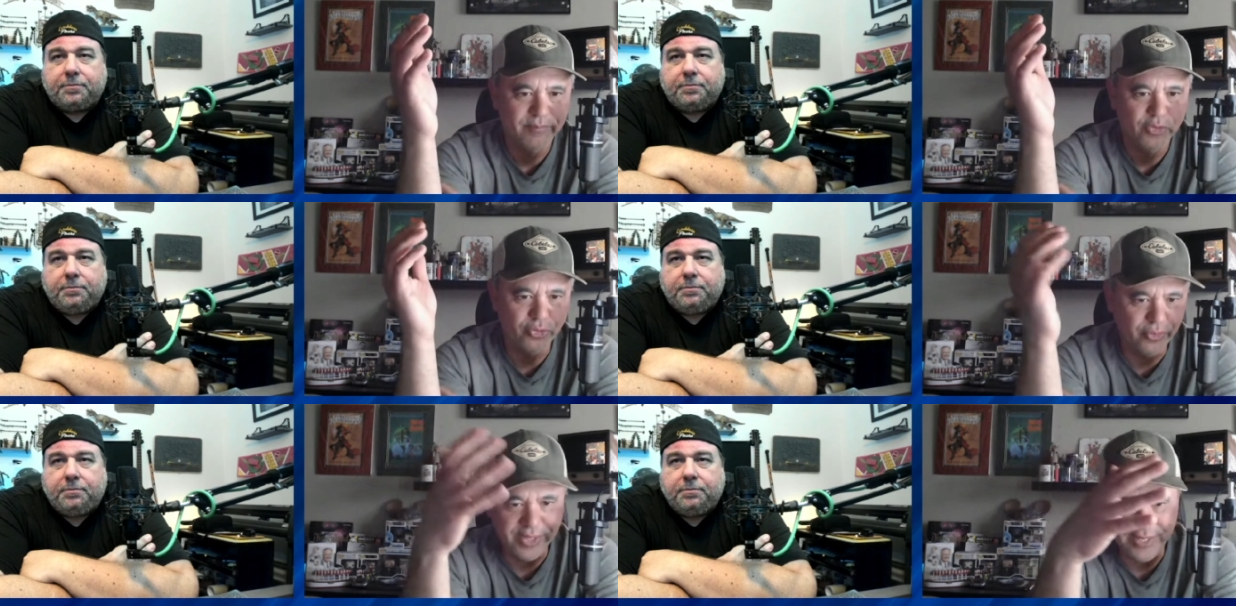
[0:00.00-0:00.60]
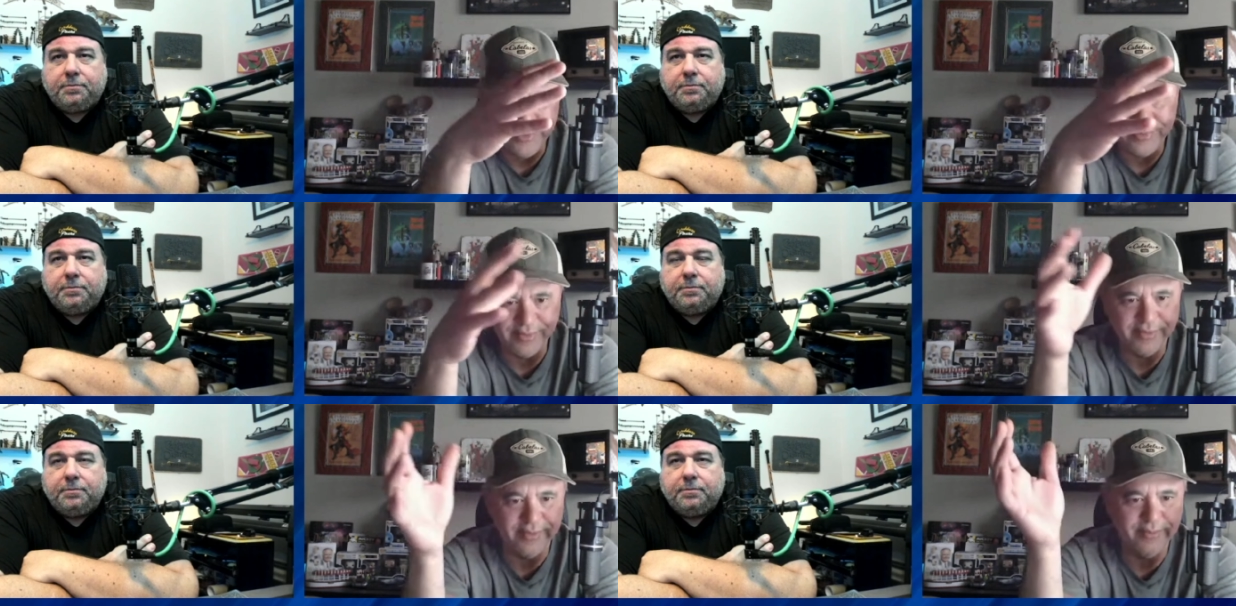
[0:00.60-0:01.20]
Speaker 1: trees
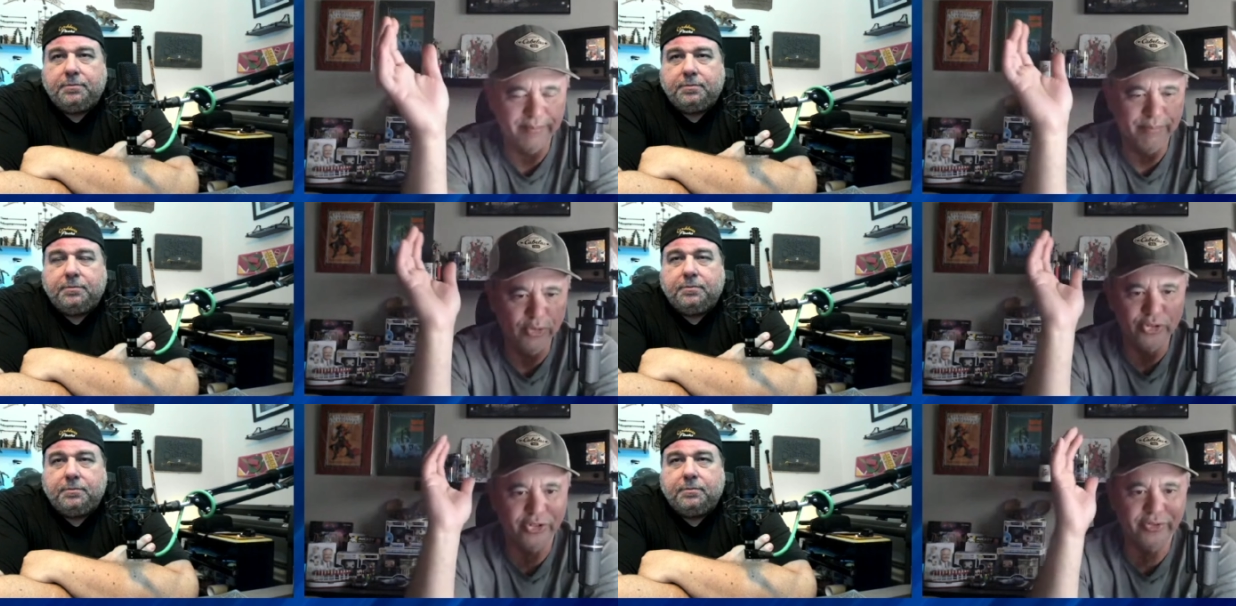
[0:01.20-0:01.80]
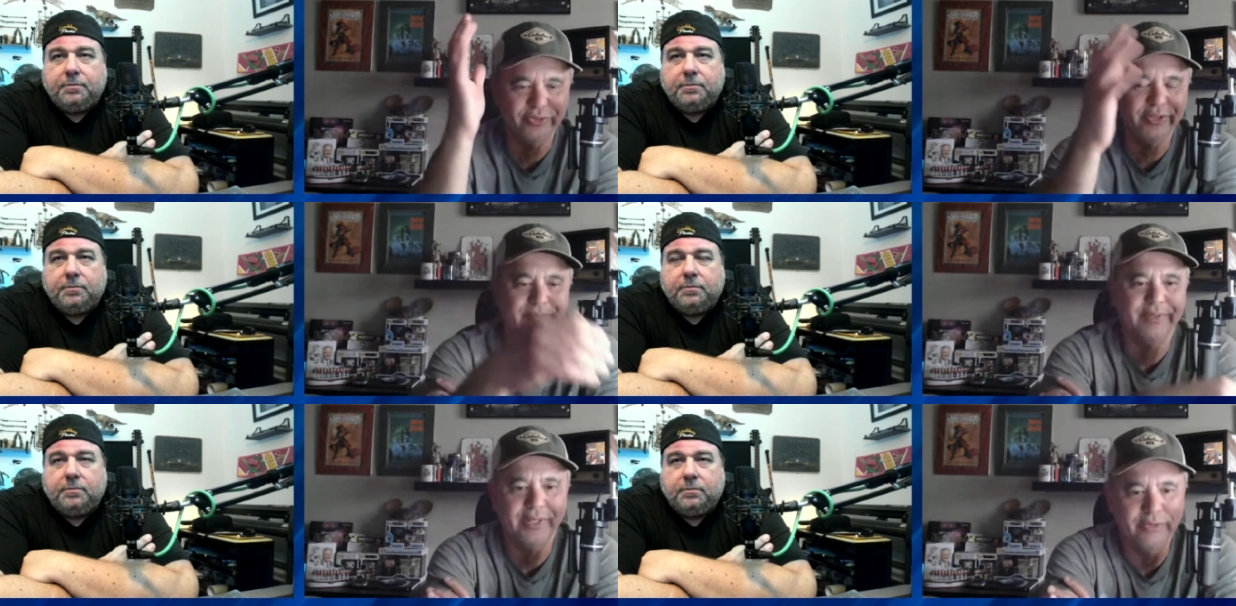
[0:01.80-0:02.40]
and bushes and
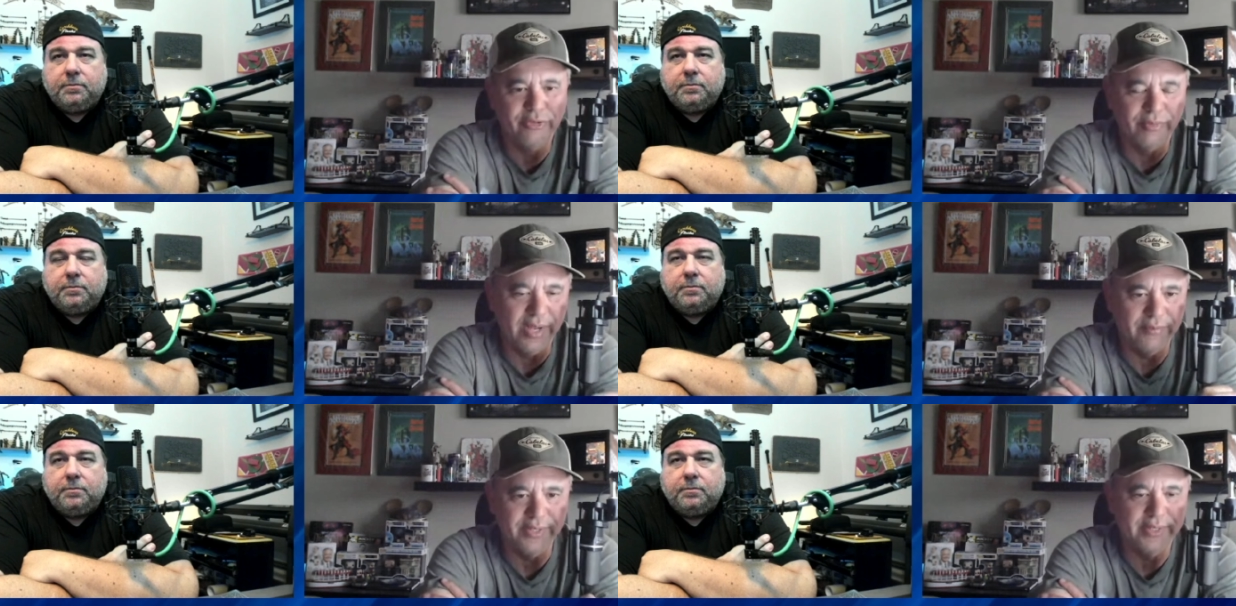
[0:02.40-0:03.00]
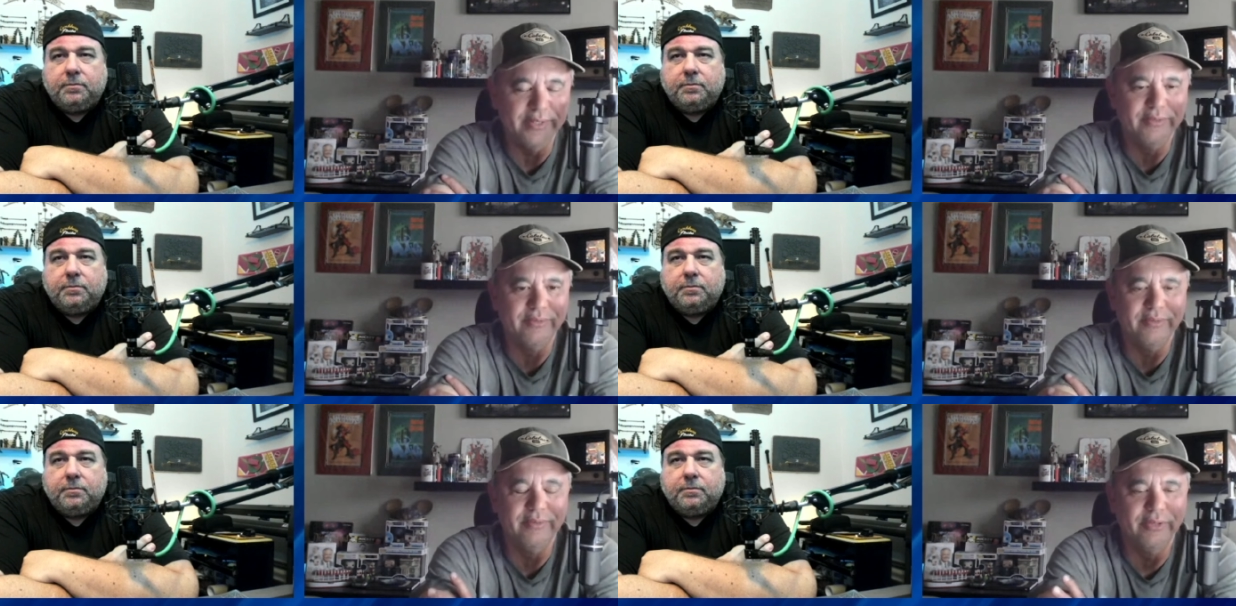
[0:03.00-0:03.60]
everything surrounding it,
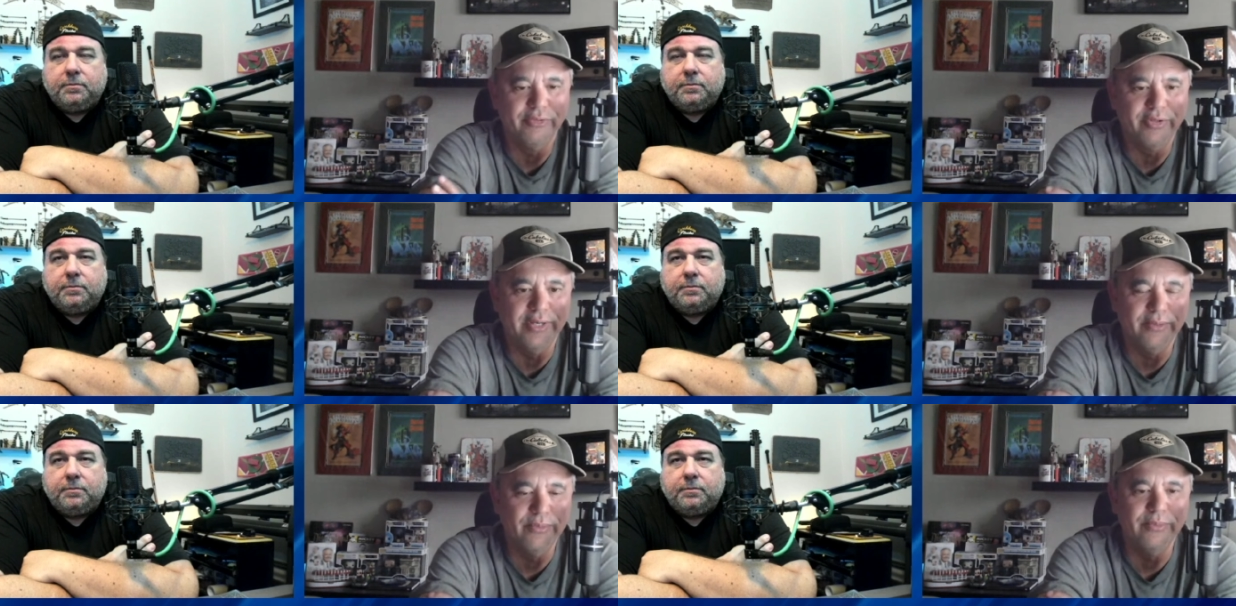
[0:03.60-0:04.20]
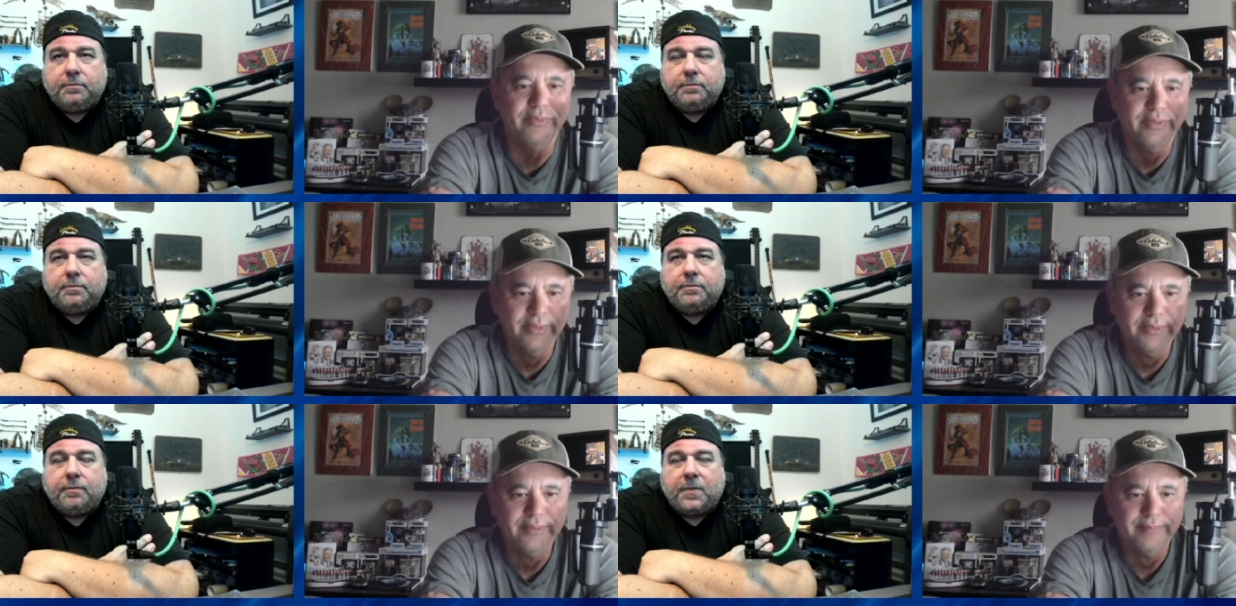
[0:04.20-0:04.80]
so it looks kind of cool.
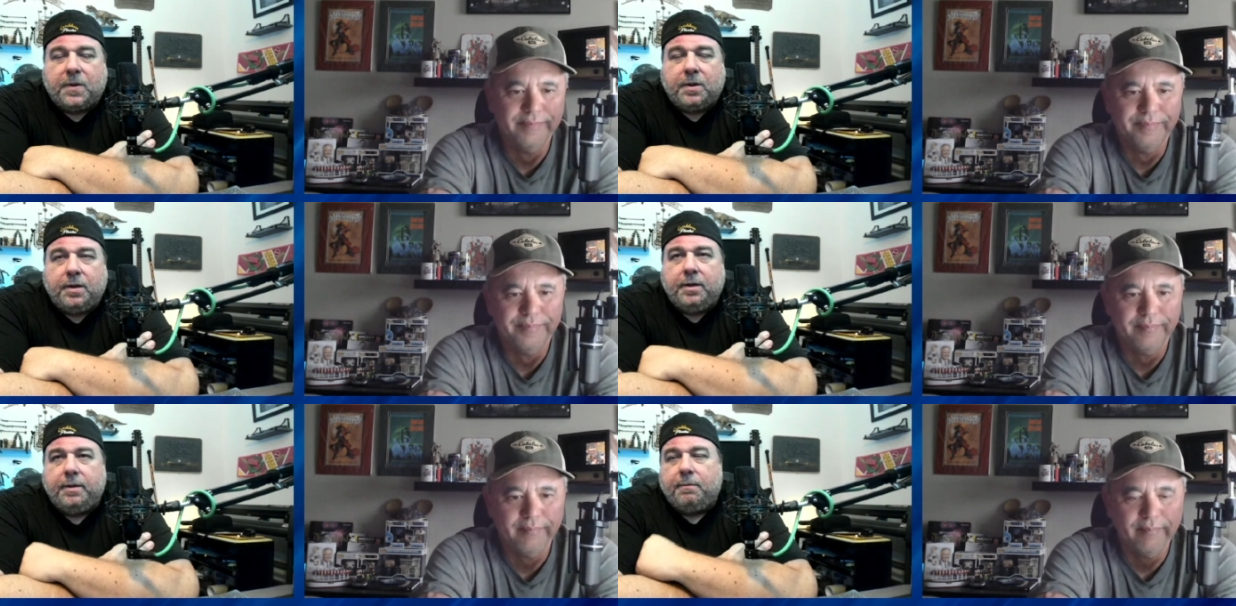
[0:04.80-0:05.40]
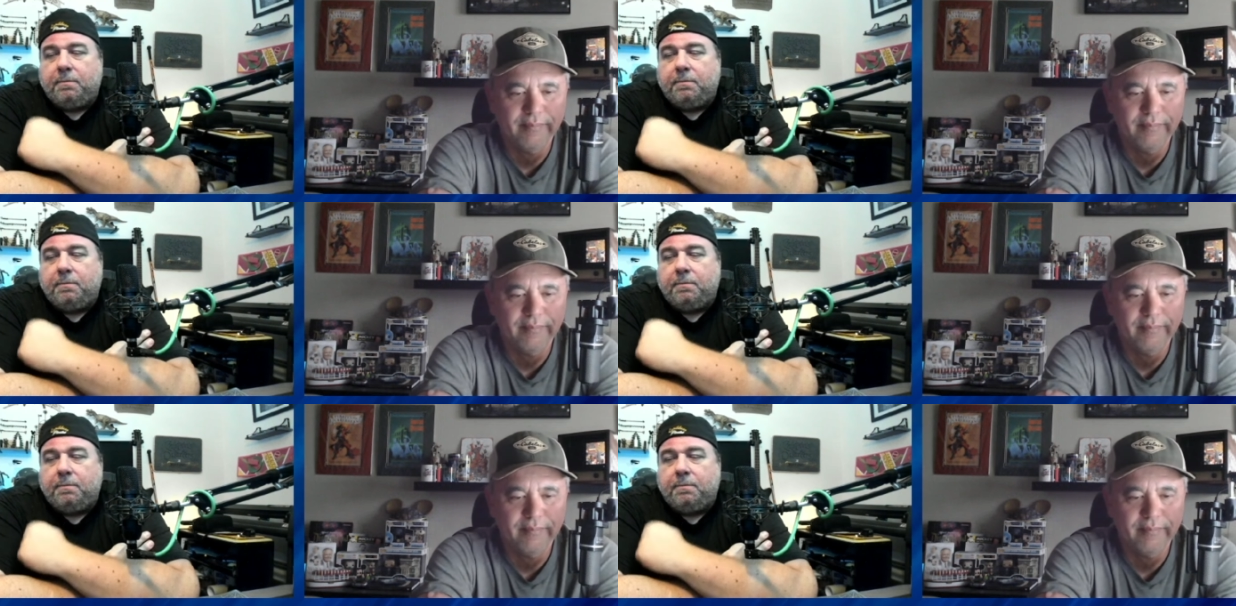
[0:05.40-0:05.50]
Yeah